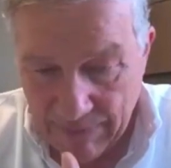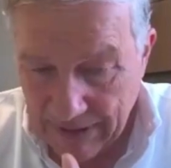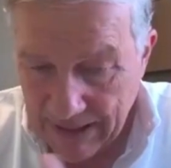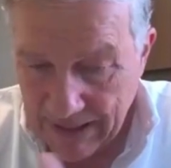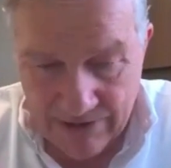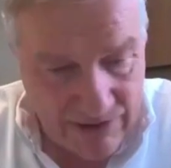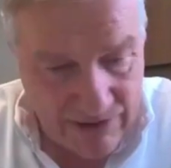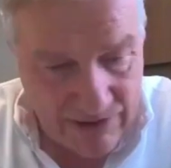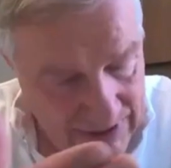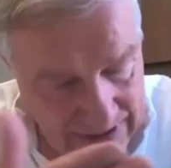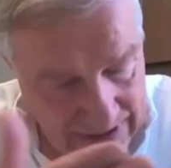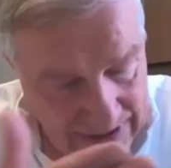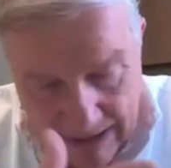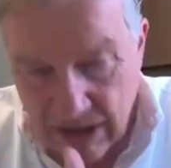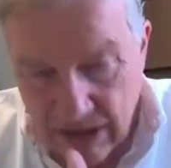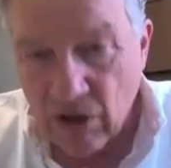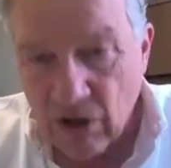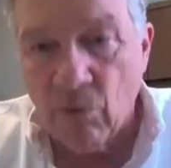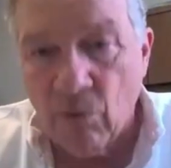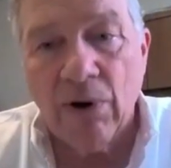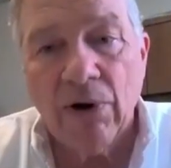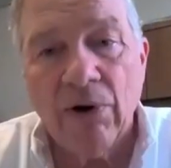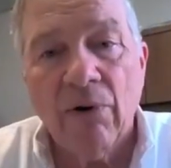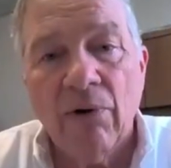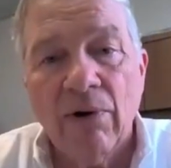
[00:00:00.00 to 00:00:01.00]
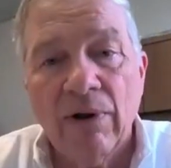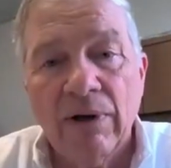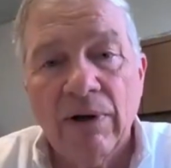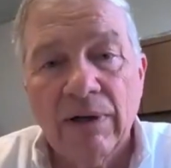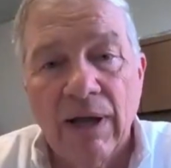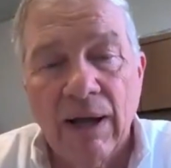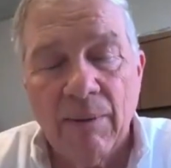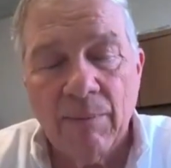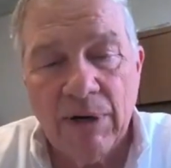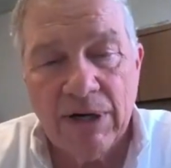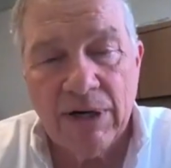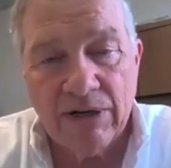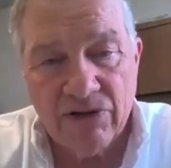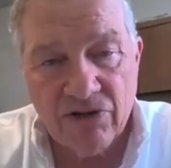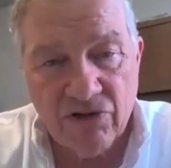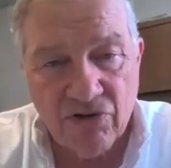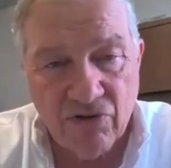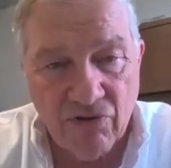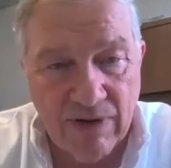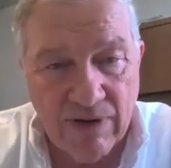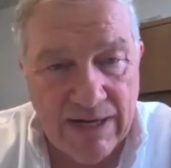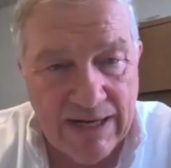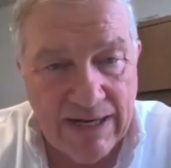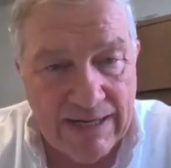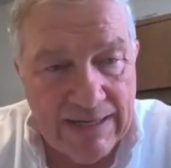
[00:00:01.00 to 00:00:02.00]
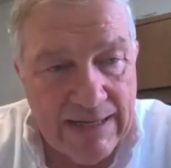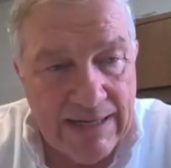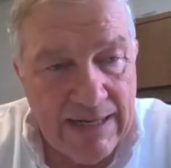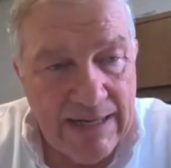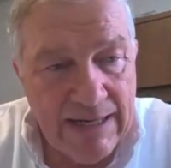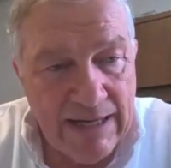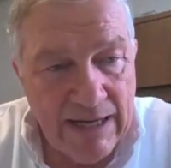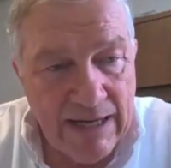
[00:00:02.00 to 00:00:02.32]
Body says, I don't want oil, I'm going to excrete it.